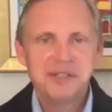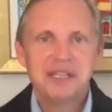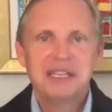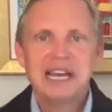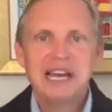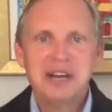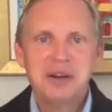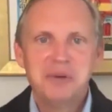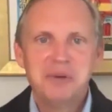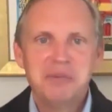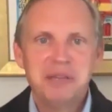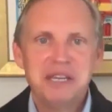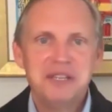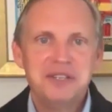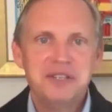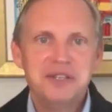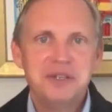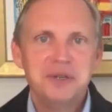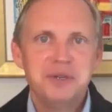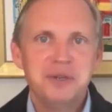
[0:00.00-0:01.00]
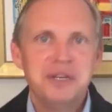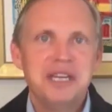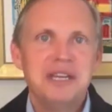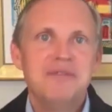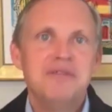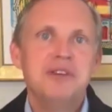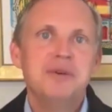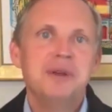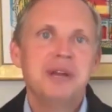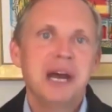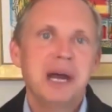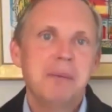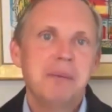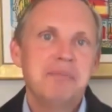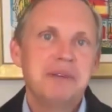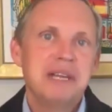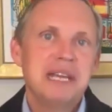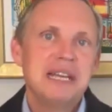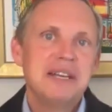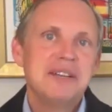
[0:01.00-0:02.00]
allow me to give you an
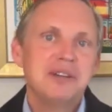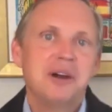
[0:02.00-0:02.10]
update